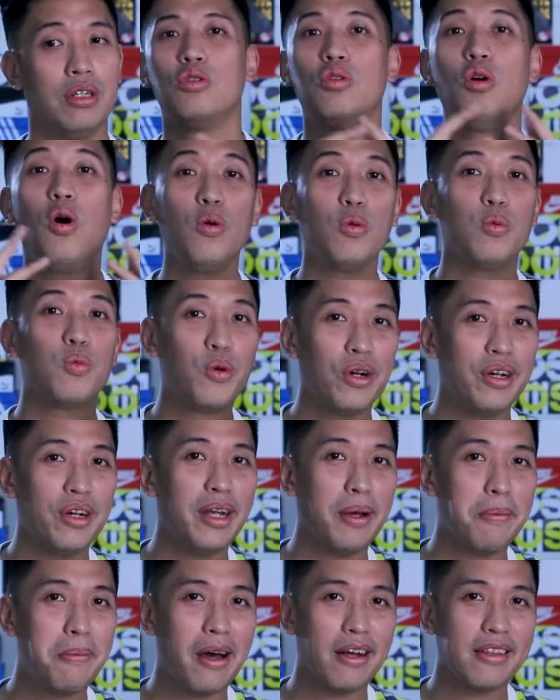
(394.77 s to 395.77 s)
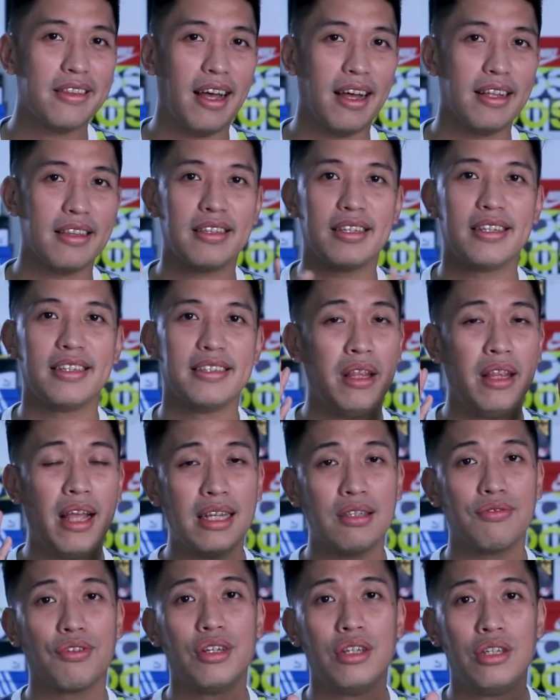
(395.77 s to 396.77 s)
So don't worry about that. And
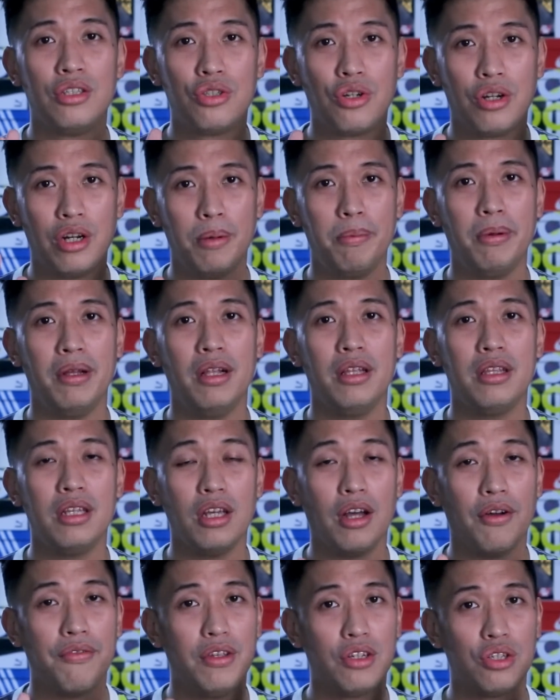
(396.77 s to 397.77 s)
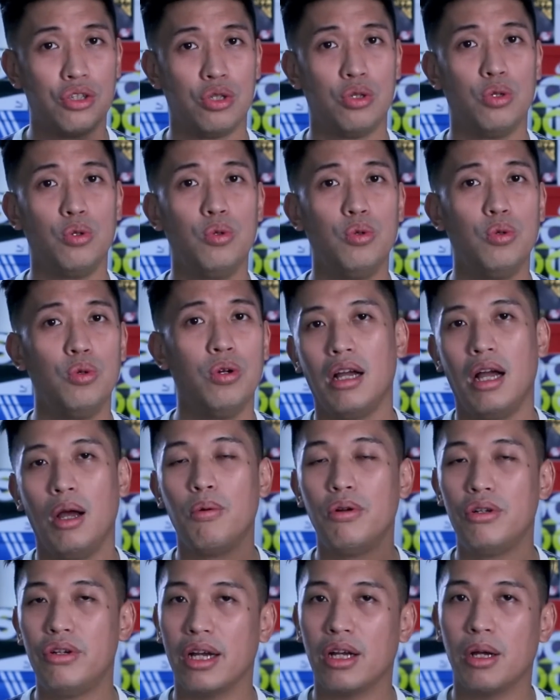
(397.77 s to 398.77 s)
as for the durability of the shoe, I
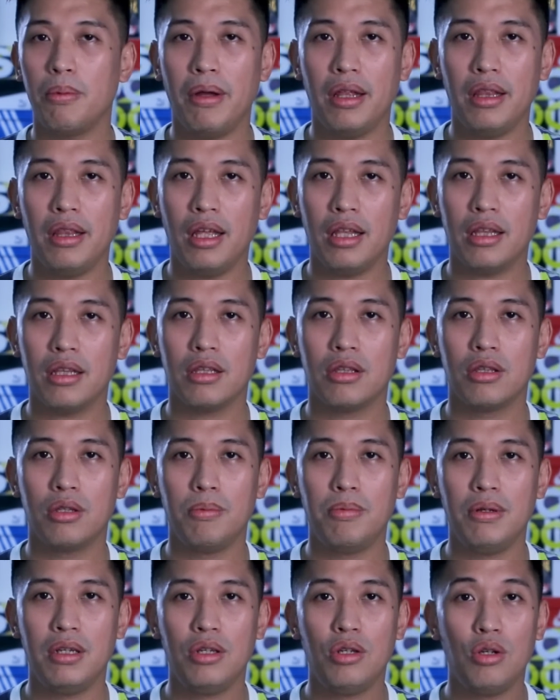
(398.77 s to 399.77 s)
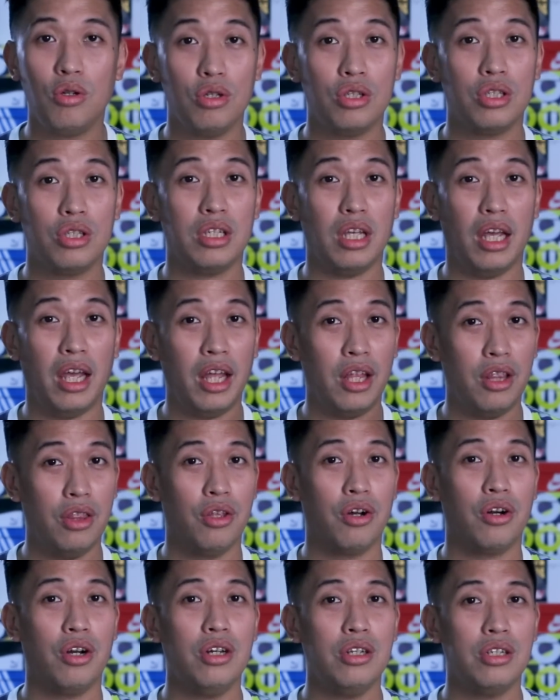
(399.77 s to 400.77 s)
would recommend it to be used
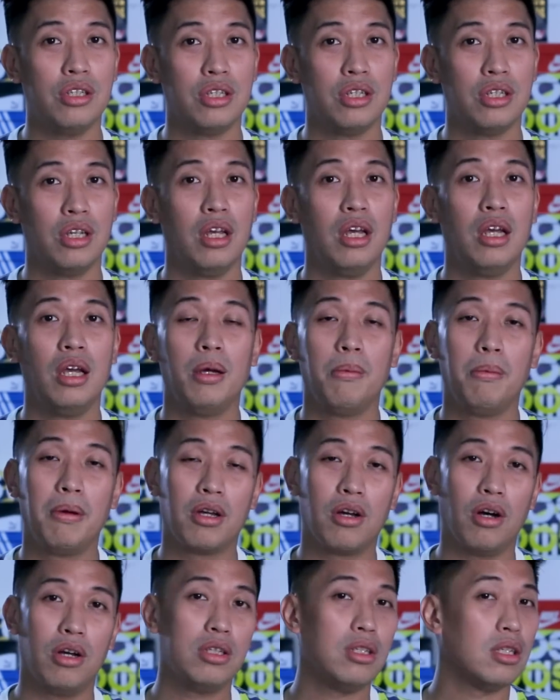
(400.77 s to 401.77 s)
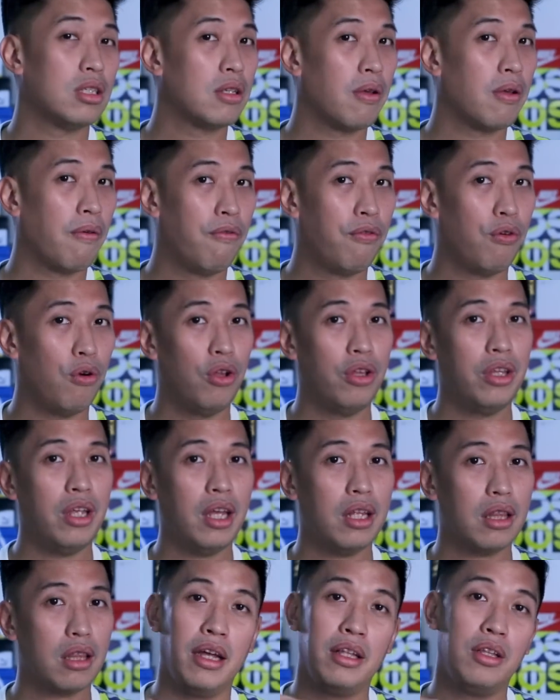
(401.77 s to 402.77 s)
indoors because it's full
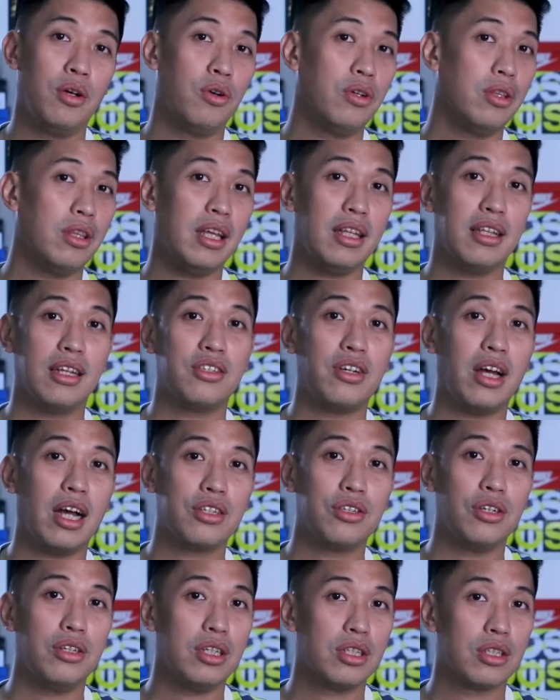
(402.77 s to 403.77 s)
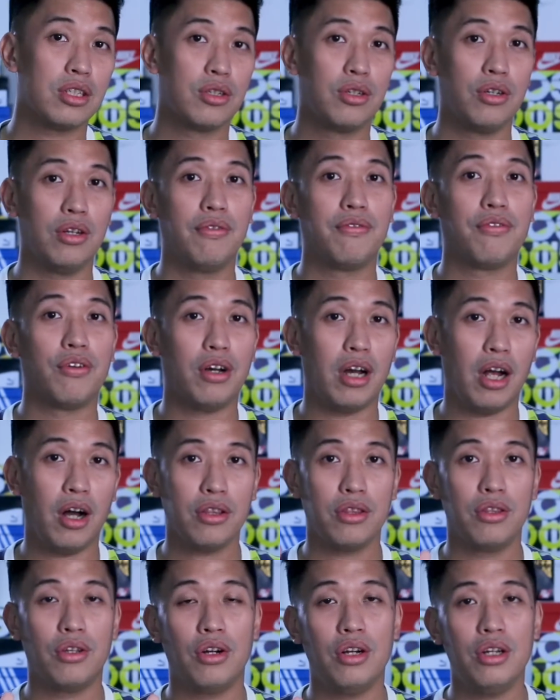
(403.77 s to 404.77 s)
knit. I don't think the traction is good for
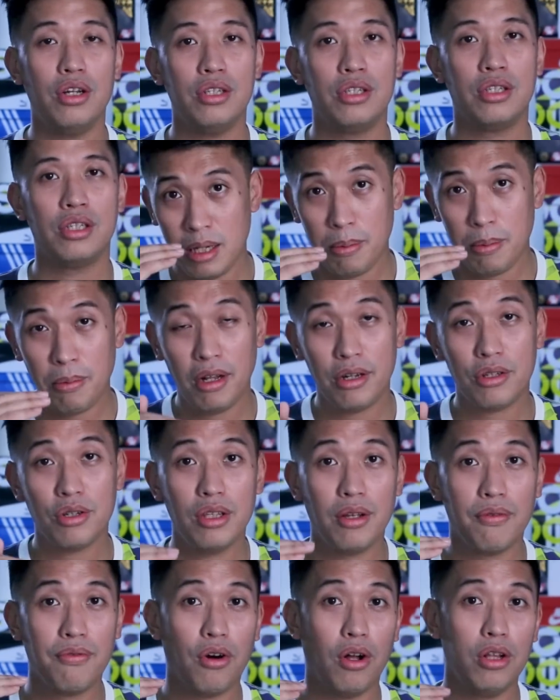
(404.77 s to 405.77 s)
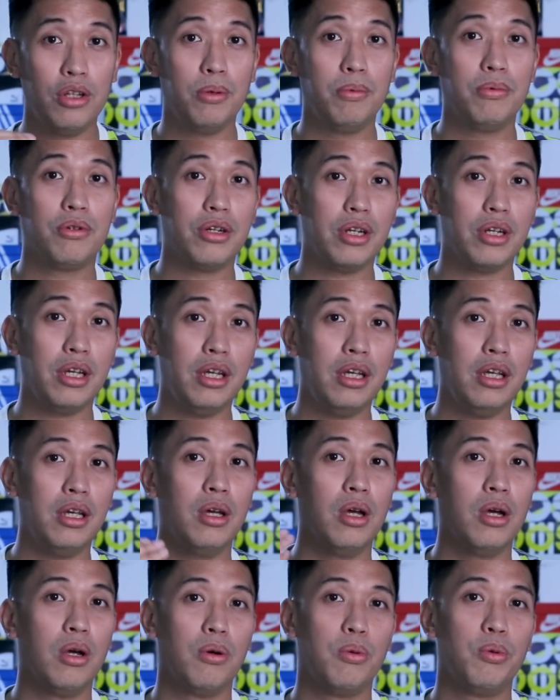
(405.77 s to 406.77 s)
outdoors. Similar to the Volume 3,
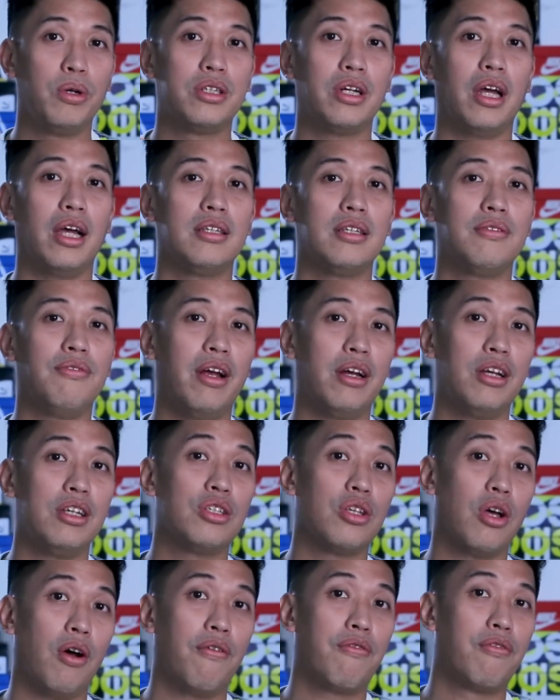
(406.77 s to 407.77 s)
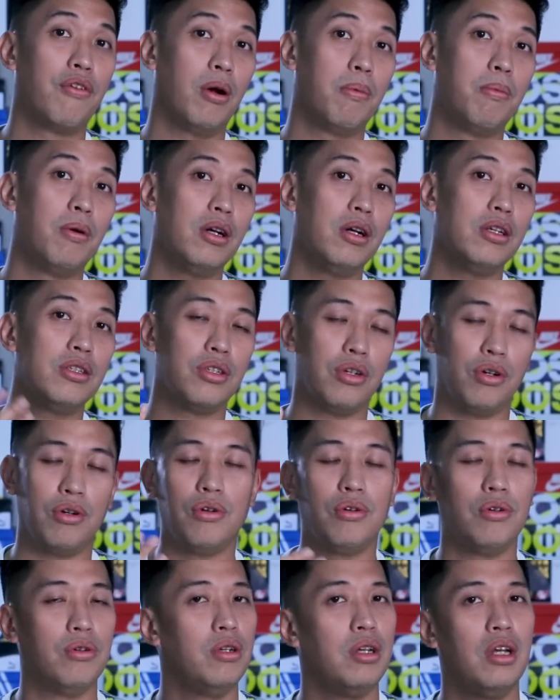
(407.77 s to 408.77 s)
which has very soft rubber,
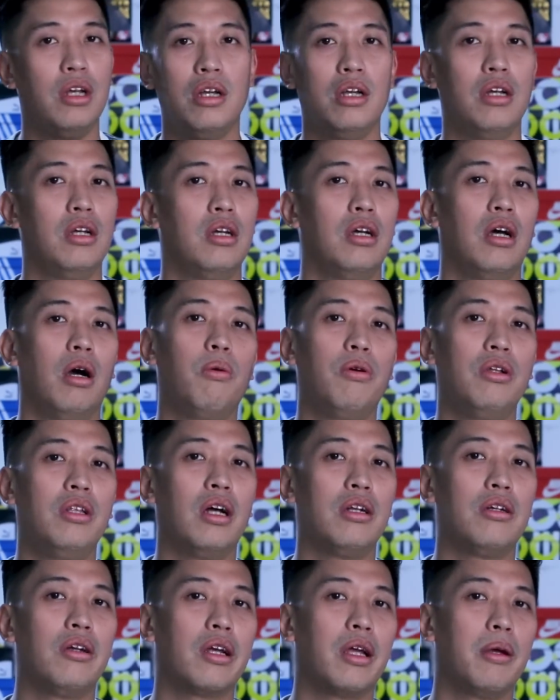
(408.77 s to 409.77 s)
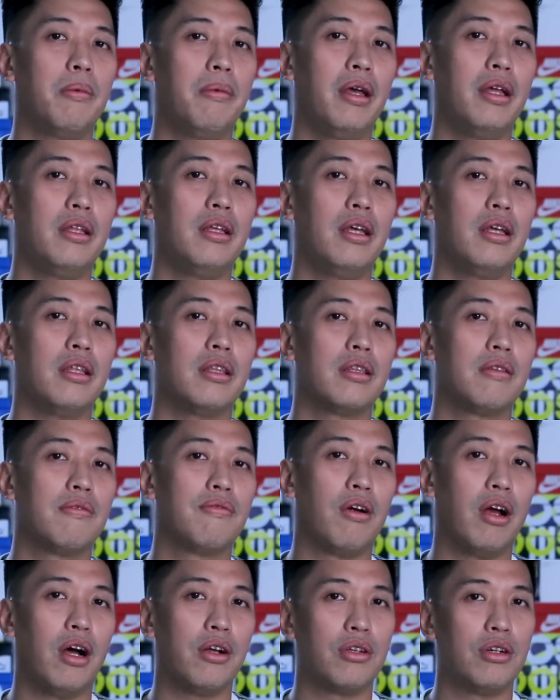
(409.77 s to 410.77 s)
so I would not recommend it
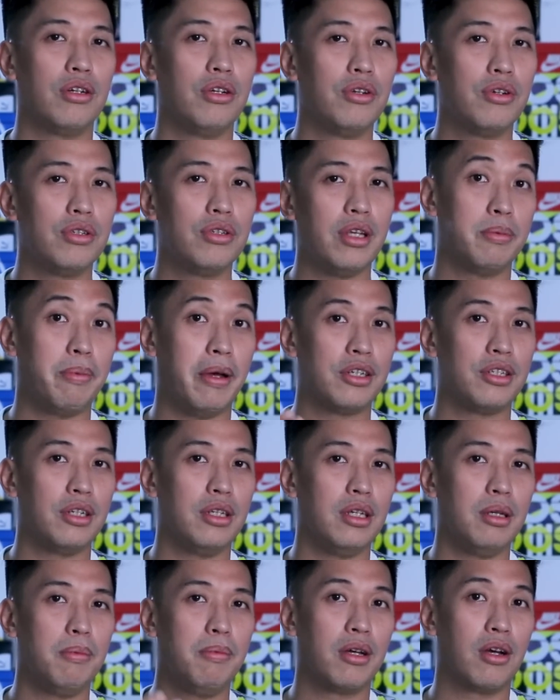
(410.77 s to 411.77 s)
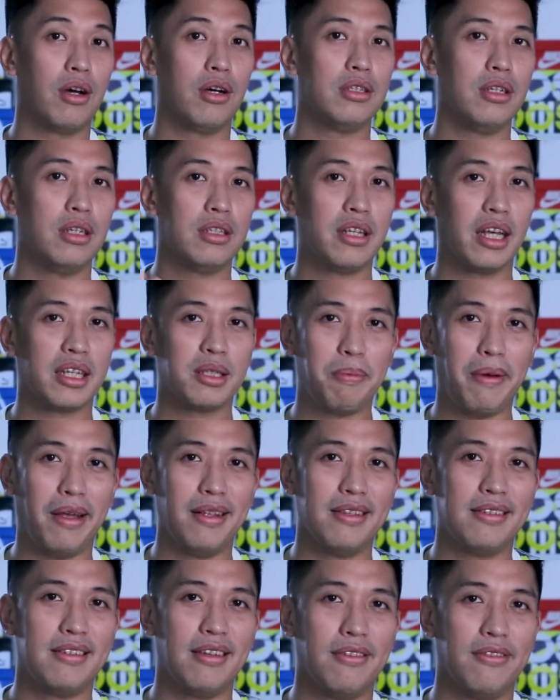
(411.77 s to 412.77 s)
for outdoor use, especially because it's
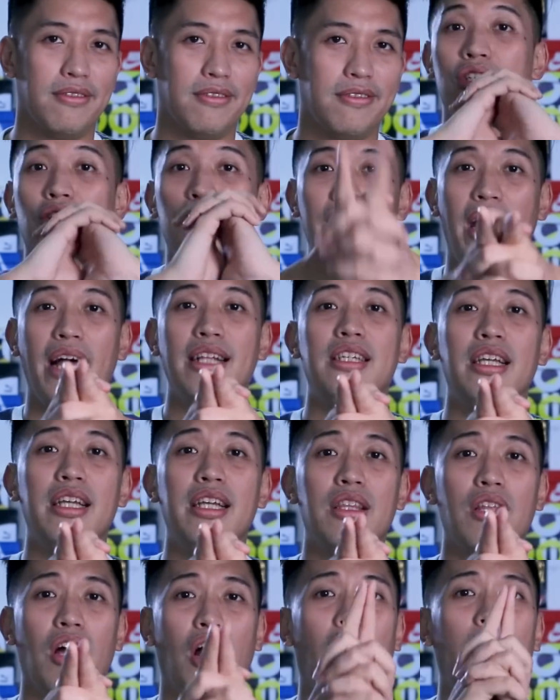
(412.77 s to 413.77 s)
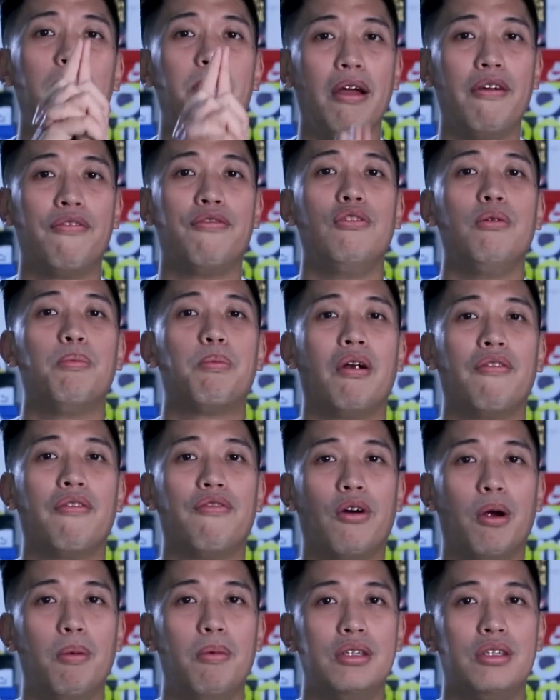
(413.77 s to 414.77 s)
expensive. So that's it on my full
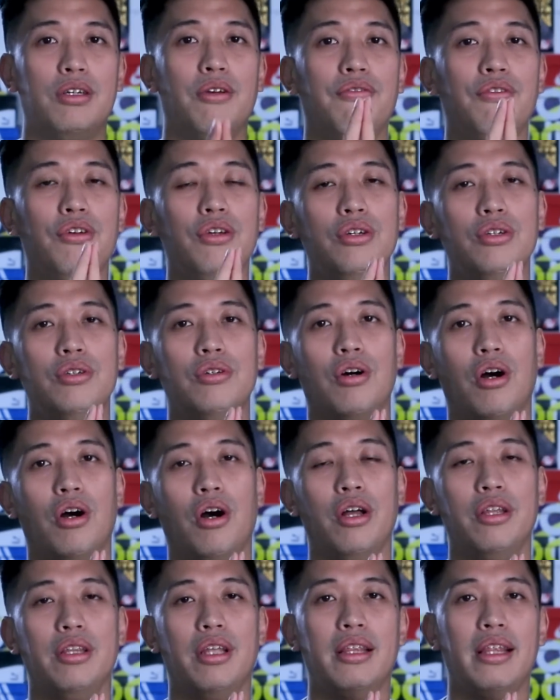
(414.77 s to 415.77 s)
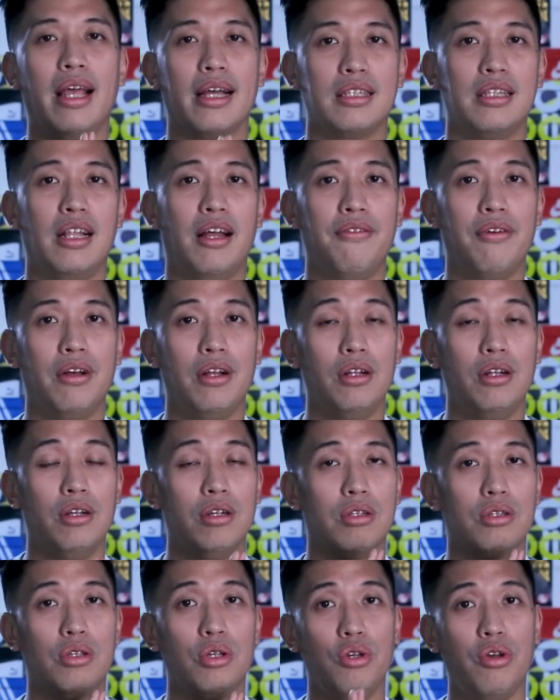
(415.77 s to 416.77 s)
performance review on the Next Level.
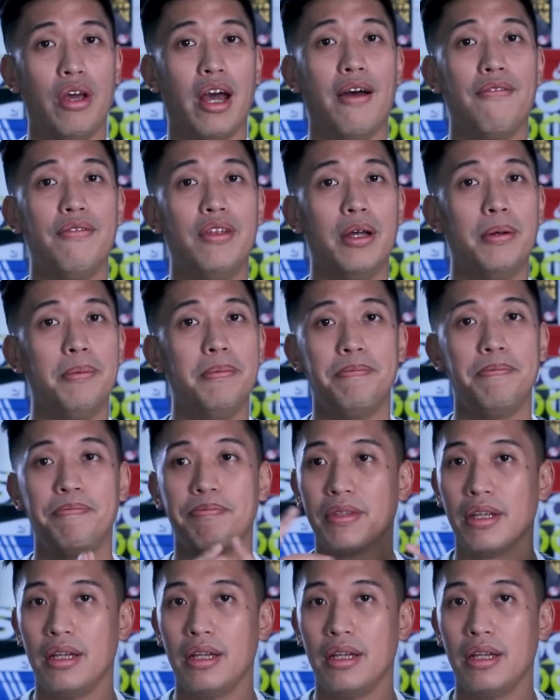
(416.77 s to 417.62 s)
Do you have them?